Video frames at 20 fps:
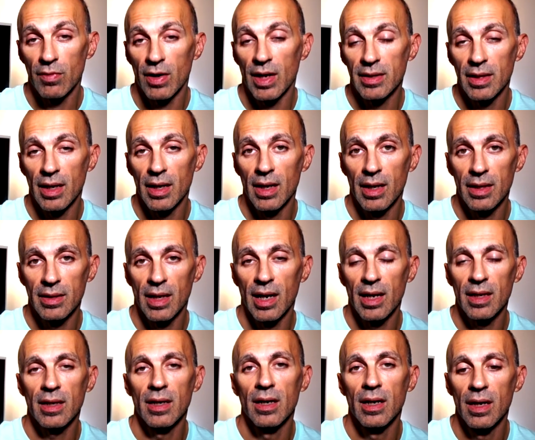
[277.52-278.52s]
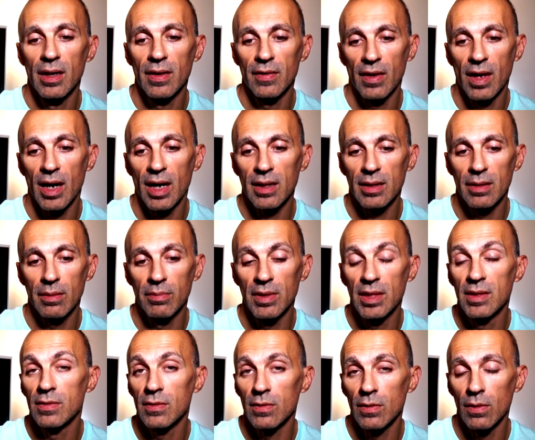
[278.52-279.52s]
rather a Nike React
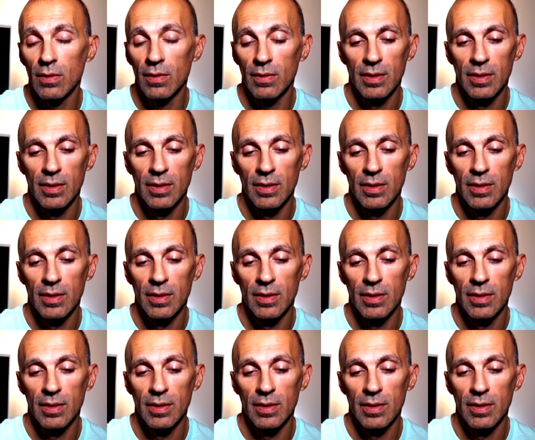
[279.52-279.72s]
midsole.